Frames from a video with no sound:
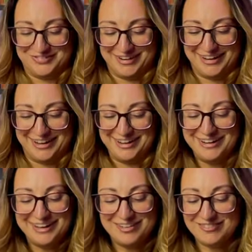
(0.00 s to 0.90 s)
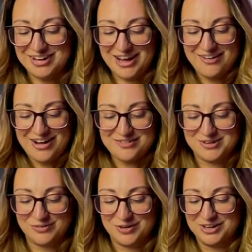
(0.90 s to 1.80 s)
way. But now I'm
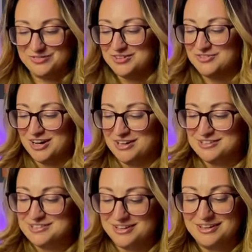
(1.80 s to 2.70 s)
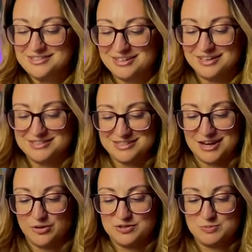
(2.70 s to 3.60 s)
not worried. We've got tons of hits
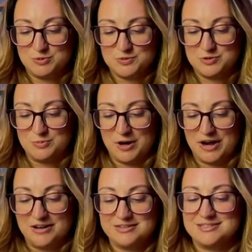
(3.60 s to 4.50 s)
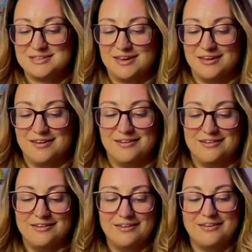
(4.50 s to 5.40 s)
out of this booster box
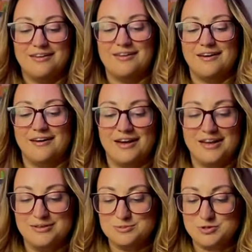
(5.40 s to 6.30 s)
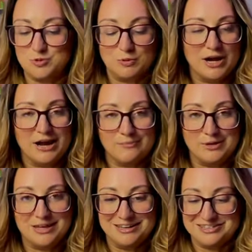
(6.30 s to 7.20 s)
and I am super
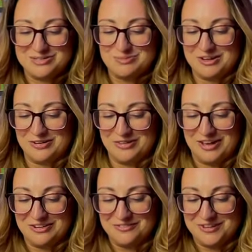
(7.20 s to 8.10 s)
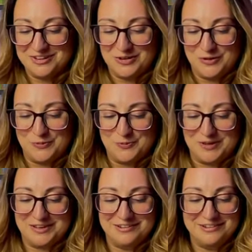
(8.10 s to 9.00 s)
happy. It's been a lot of fun to
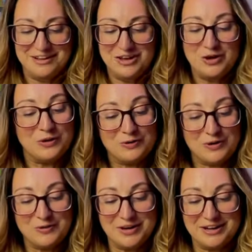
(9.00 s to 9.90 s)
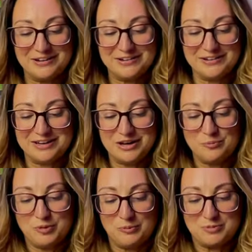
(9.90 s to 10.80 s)
open. Crogunk,
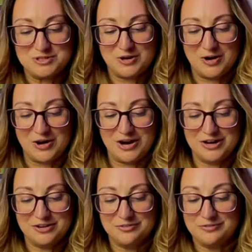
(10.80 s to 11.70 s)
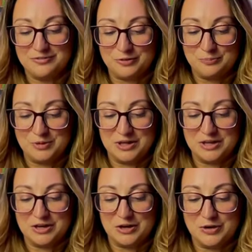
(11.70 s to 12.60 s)
Pupitar,
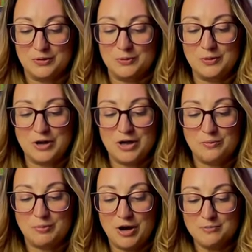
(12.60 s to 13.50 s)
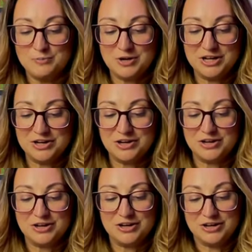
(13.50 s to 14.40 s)
Flamigo,
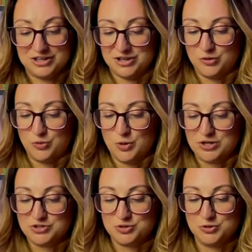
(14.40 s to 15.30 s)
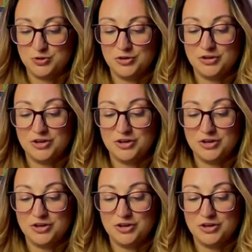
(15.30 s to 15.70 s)
Bombardier, Kilowattrel,